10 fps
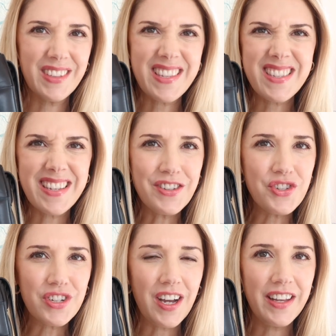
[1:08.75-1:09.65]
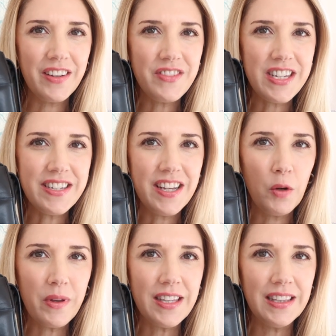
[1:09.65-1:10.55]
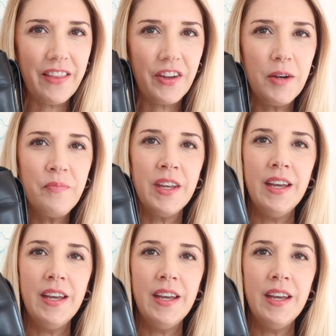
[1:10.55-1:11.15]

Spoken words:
stitched kind of detail with the leather.